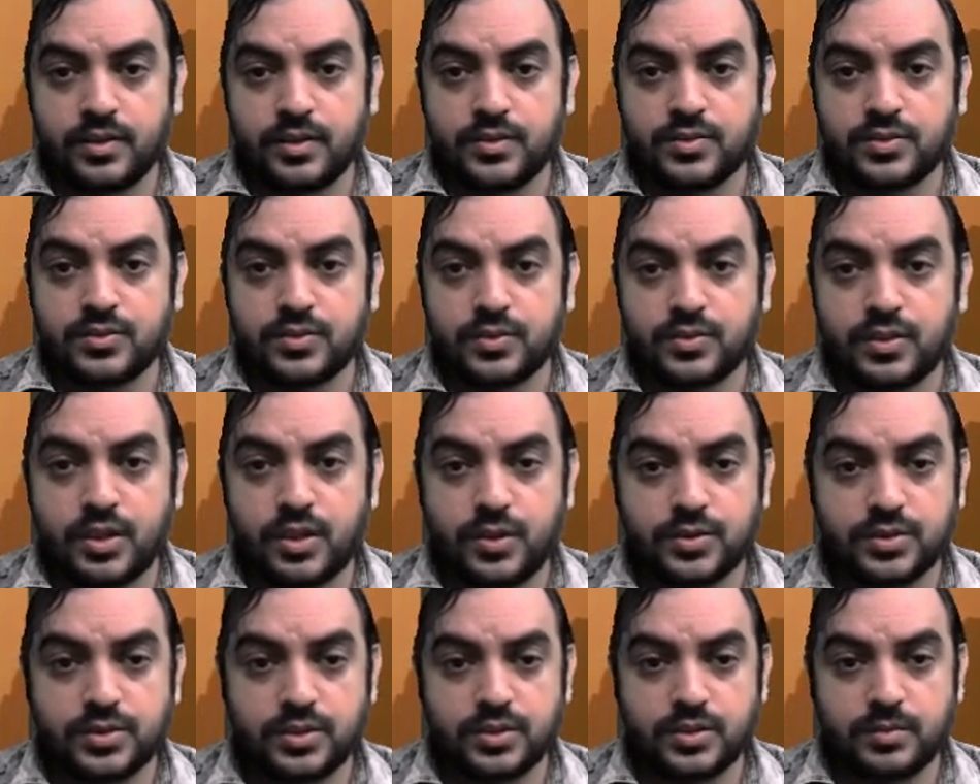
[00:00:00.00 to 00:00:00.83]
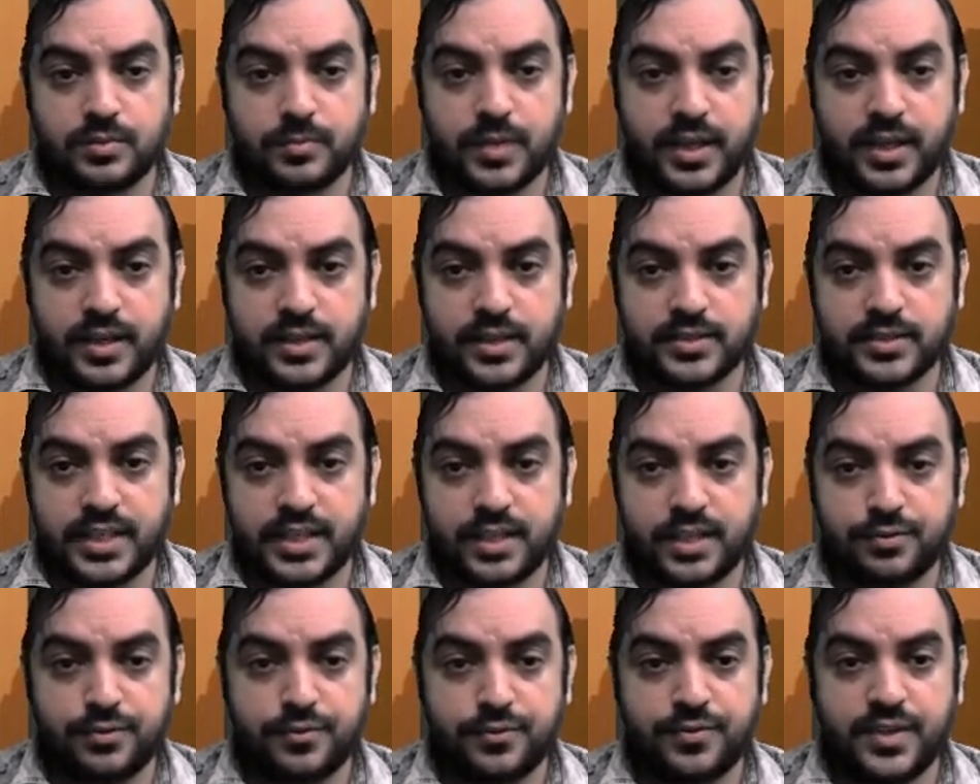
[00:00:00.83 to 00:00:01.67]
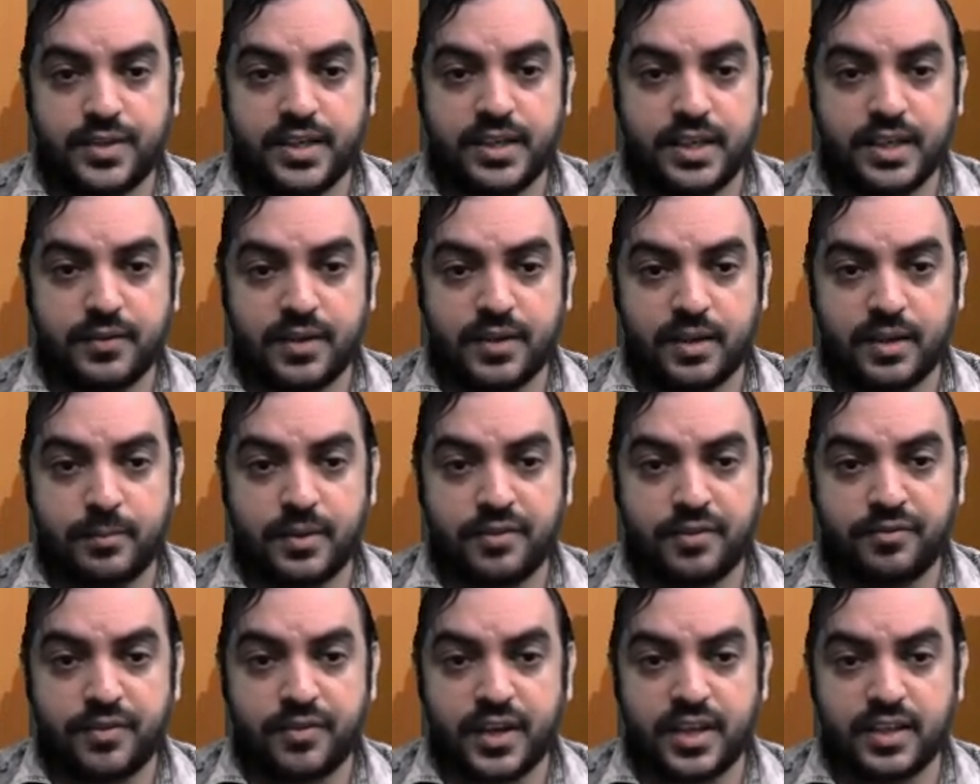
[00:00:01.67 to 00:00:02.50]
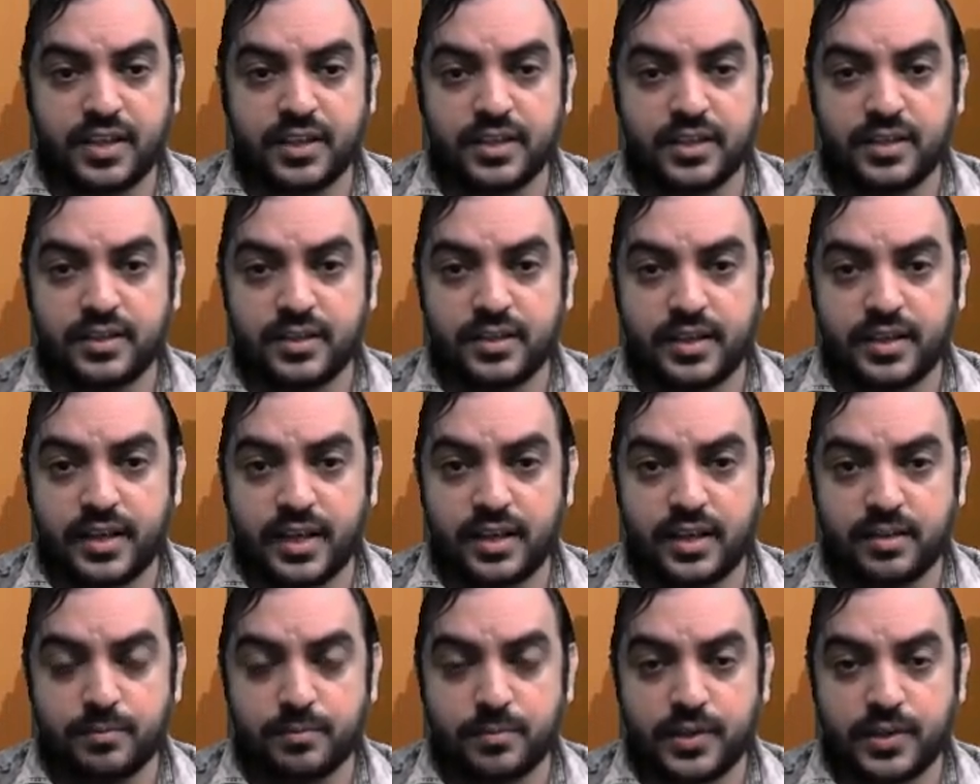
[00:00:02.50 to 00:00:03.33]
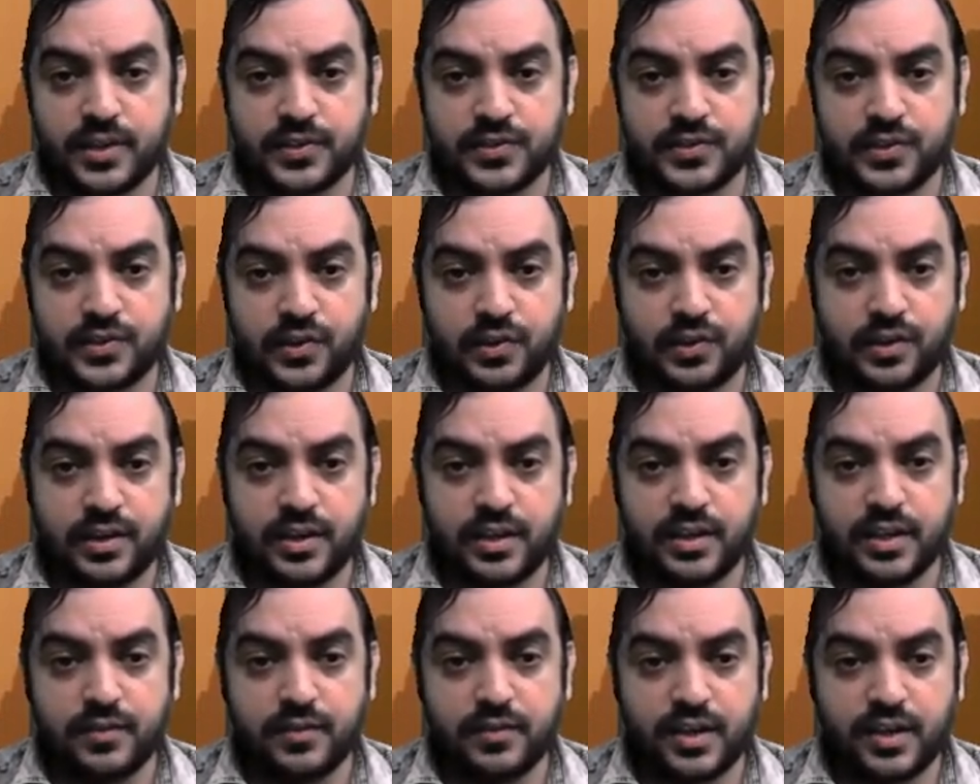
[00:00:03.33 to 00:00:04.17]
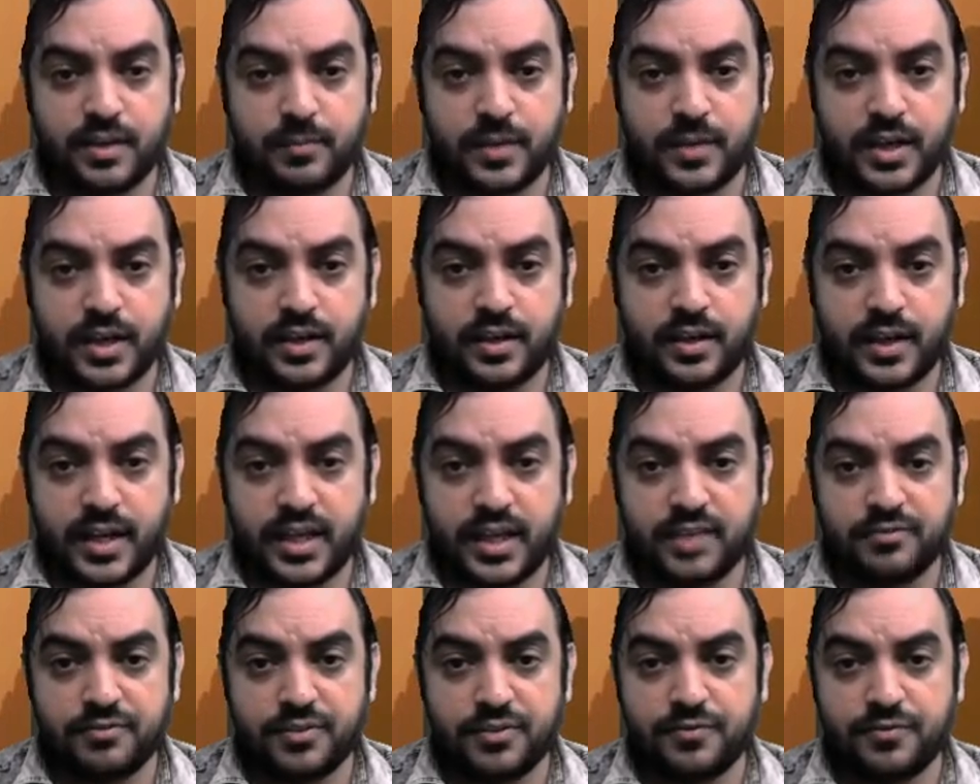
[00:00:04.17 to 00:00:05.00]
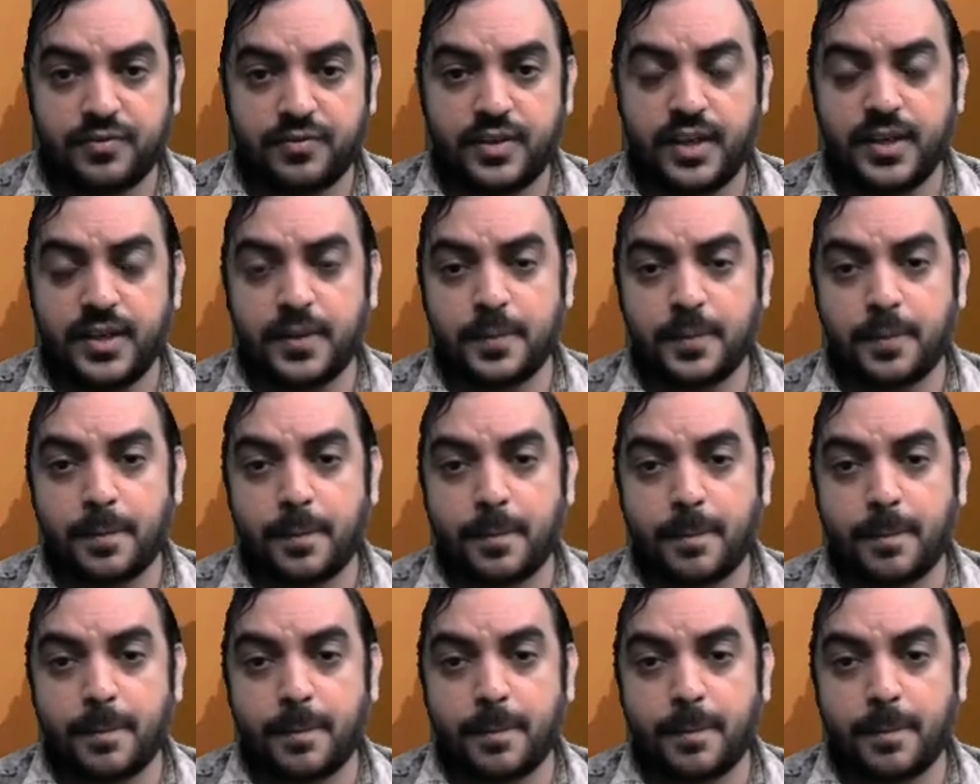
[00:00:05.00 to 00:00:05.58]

so 1000 minus 950 divided by 5, 10 plus 100 divided by 950.